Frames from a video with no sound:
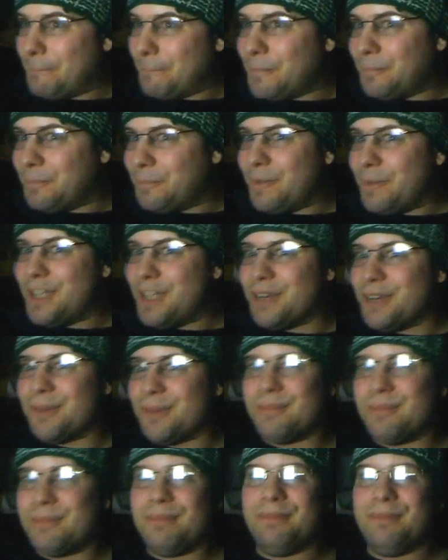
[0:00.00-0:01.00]
We
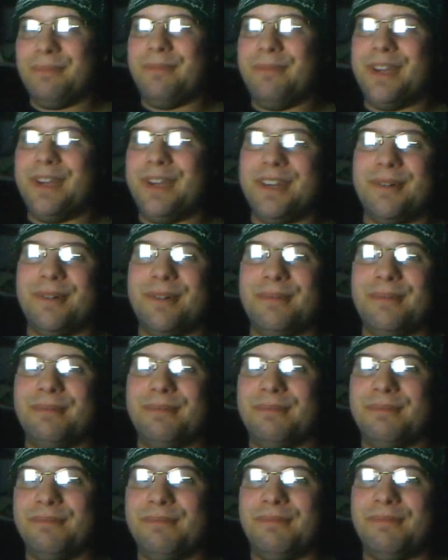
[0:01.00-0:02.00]
don't
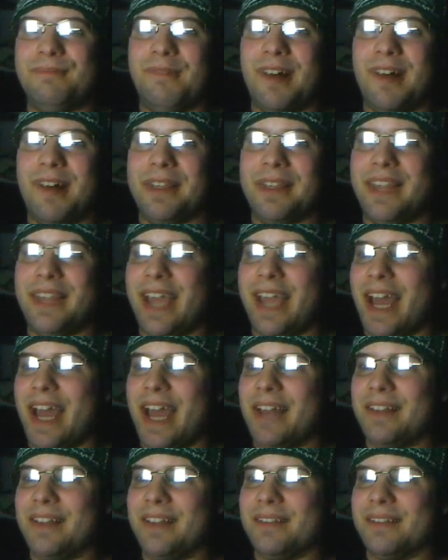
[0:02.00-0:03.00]
want
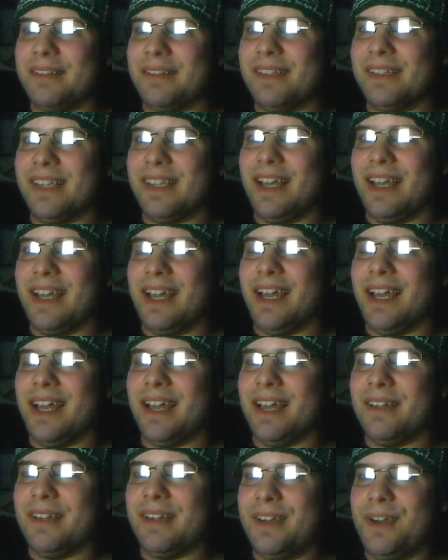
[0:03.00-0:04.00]
that.
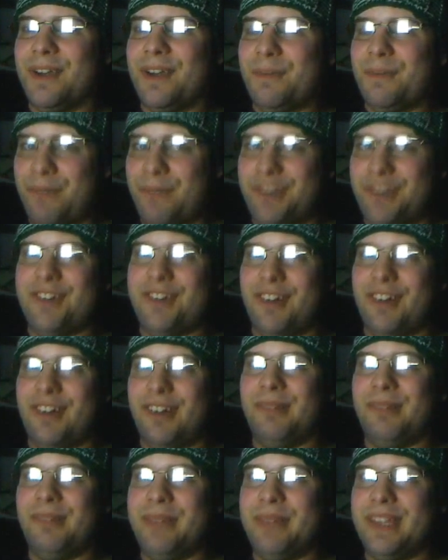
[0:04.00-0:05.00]
Uh, we should
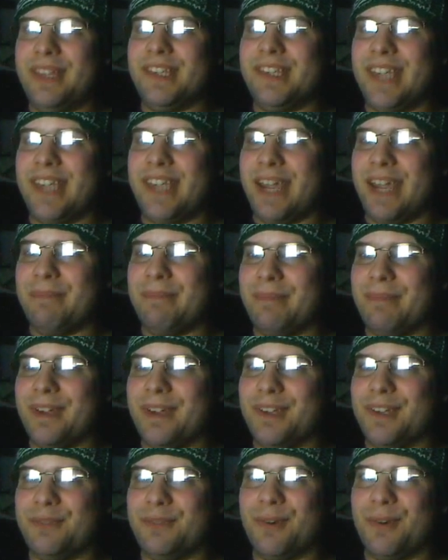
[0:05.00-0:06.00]
all be the same
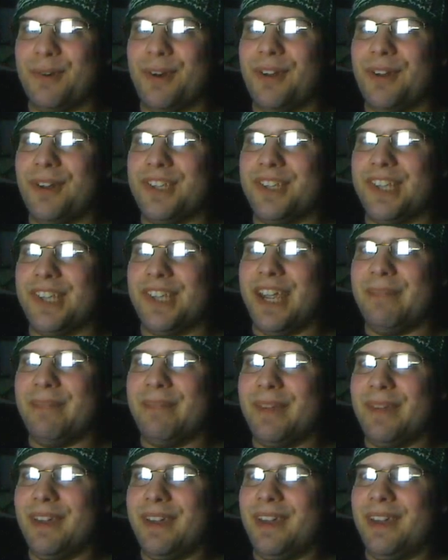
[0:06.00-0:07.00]
because we're all the same.
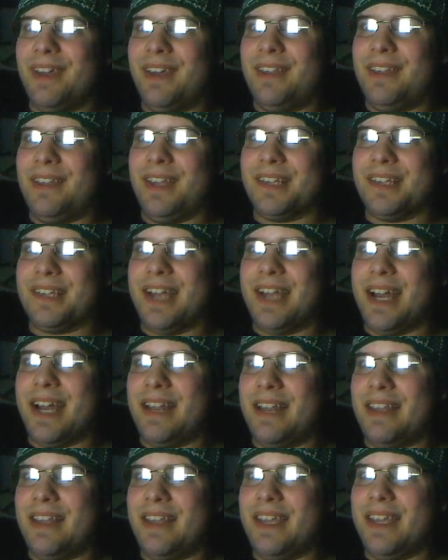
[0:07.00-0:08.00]
That's kind
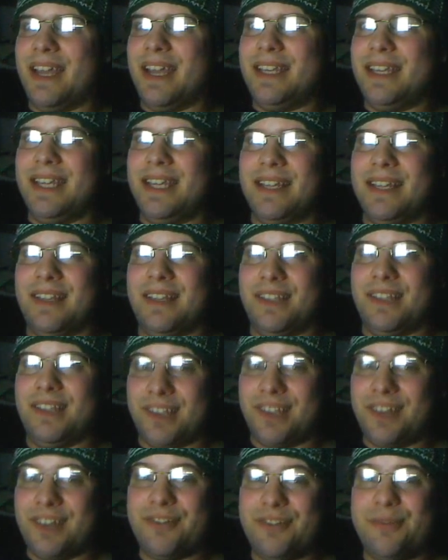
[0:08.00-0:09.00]
of the idea that this
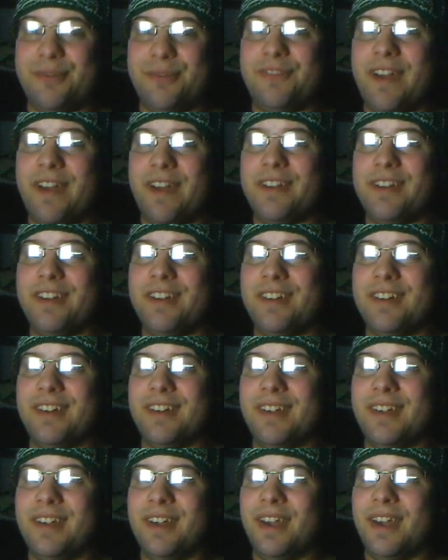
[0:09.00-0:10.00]
country was founded on.